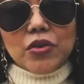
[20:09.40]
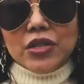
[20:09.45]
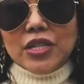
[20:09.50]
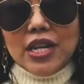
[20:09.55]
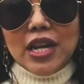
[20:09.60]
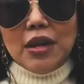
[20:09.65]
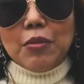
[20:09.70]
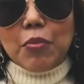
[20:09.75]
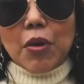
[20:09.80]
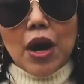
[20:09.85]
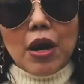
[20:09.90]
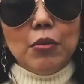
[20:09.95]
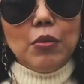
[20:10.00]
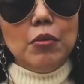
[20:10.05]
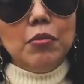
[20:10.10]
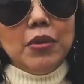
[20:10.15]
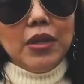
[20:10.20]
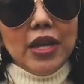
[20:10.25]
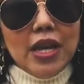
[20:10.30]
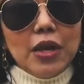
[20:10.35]
were saying
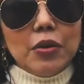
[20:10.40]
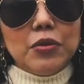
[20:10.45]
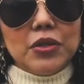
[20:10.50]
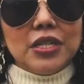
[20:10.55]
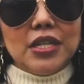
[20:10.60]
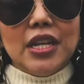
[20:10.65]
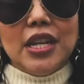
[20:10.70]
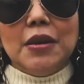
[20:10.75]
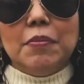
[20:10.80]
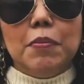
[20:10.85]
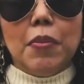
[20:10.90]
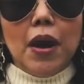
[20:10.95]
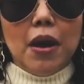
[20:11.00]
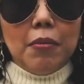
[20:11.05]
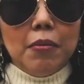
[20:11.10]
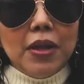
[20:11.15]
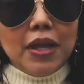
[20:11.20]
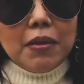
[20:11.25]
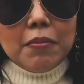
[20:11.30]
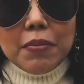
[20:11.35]
probably it was a
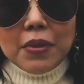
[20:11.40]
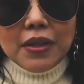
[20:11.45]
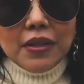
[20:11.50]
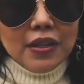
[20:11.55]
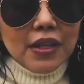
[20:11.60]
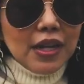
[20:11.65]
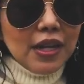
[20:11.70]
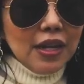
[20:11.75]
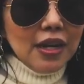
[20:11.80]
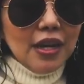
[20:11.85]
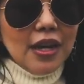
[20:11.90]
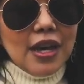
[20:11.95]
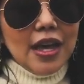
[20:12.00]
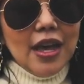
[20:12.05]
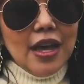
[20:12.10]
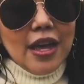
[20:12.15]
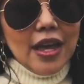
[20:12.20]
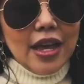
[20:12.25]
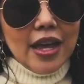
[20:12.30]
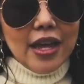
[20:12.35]
public building,
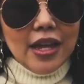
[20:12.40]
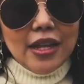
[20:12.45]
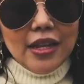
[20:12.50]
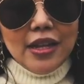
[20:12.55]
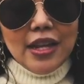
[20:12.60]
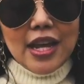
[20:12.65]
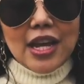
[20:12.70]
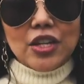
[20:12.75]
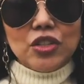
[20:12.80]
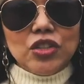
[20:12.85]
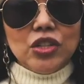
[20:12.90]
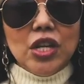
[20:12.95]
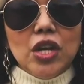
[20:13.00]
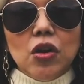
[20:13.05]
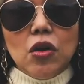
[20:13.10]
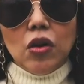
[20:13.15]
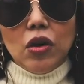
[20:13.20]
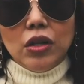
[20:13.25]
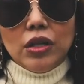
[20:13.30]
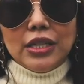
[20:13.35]
and they actually
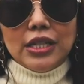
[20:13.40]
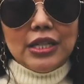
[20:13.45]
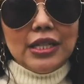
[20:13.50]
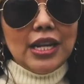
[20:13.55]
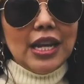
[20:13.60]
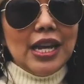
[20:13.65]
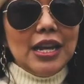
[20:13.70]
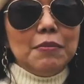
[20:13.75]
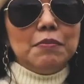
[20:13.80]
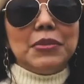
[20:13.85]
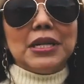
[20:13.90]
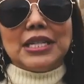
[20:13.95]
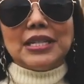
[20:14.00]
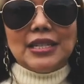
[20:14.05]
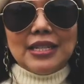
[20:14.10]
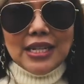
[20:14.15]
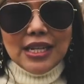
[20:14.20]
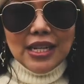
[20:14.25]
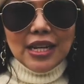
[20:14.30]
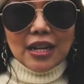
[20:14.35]
called it a
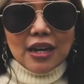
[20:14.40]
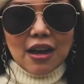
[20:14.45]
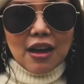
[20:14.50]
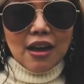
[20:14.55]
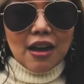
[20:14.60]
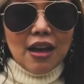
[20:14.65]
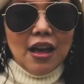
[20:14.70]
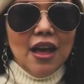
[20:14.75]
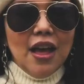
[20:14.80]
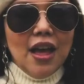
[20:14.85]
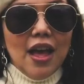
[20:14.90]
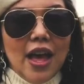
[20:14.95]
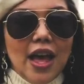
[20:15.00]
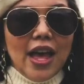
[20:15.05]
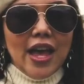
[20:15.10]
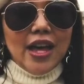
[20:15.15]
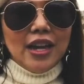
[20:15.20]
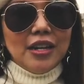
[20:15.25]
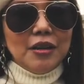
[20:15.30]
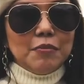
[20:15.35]
basilica.
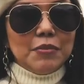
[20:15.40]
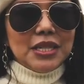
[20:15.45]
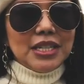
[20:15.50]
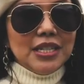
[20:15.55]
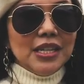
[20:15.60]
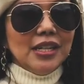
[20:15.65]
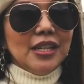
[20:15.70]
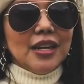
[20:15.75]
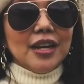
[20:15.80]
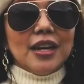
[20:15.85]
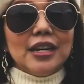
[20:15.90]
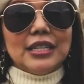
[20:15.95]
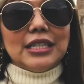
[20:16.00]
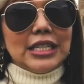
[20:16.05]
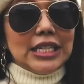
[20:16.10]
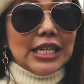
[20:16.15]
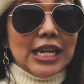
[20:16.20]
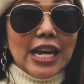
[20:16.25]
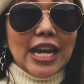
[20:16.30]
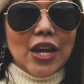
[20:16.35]
And a basilica
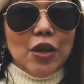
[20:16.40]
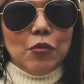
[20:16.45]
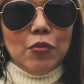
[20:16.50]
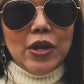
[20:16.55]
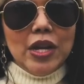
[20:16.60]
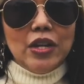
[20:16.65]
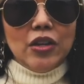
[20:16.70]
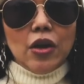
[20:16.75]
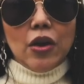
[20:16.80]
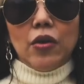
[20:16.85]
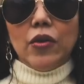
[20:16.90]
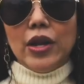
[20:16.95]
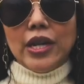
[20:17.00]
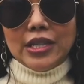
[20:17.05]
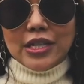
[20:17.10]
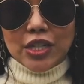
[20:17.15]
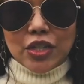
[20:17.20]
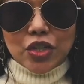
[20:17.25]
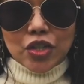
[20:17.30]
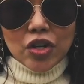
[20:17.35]
today we know
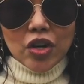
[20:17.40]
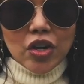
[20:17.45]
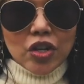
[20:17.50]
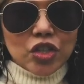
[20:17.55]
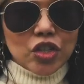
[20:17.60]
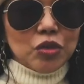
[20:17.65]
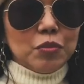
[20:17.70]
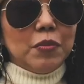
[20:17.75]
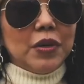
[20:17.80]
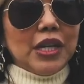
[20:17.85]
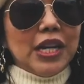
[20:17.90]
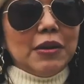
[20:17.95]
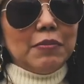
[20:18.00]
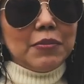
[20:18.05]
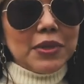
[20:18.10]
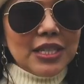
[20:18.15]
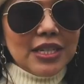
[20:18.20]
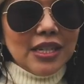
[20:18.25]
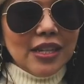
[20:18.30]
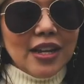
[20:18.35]
is a church, but in
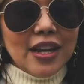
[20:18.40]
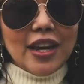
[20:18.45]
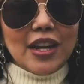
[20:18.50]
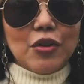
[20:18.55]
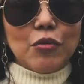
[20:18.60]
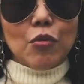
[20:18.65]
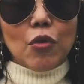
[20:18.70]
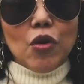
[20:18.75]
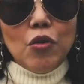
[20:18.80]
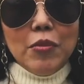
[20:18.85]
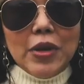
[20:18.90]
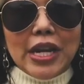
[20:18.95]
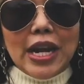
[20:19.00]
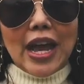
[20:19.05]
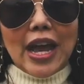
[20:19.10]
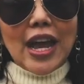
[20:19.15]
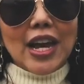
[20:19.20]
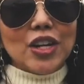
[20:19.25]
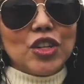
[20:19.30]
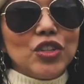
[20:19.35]
basilica in Roman
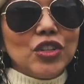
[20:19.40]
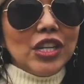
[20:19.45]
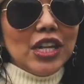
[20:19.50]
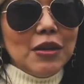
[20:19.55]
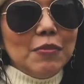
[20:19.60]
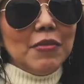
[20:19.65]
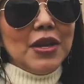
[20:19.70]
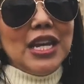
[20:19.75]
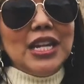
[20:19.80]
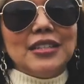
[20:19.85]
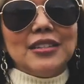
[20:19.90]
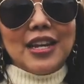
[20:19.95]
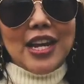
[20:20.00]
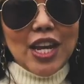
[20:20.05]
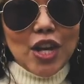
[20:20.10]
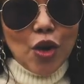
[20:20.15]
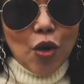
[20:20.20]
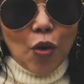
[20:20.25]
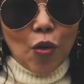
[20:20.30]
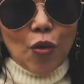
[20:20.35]
actually means a
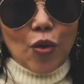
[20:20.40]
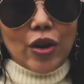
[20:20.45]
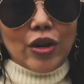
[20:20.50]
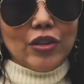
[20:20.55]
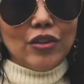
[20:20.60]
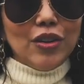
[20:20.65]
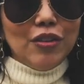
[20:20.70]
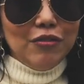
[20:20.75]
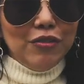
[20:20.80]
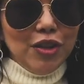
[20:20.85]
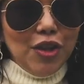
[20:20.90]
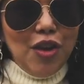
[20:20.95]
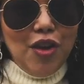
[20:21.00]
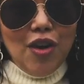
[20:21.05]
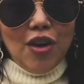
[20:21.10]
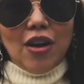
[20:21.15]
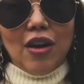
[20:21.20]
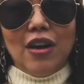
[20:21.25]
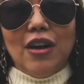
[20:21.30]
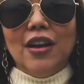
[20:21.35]
court of
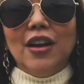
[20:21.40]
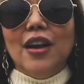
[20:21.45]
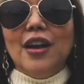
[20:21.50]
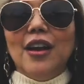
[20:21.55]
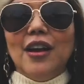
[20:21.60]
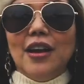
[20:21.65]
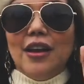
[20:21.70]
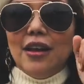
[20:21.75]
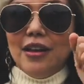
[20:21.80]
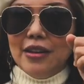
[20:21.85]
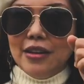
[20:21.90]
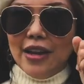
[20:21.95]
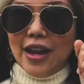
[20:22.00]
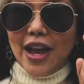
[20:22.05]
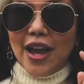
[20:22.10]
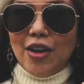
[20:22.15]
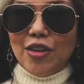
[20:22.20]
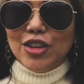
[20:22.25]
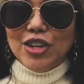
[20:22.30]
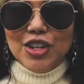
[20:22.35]
law.
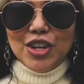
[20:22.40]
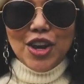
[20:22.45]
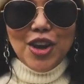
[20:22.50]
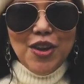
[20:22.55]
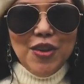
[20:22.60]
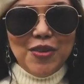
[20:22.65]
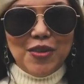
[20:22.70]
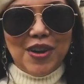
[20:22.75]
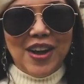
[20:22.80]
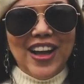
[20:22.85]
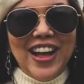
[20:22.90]
Now you know.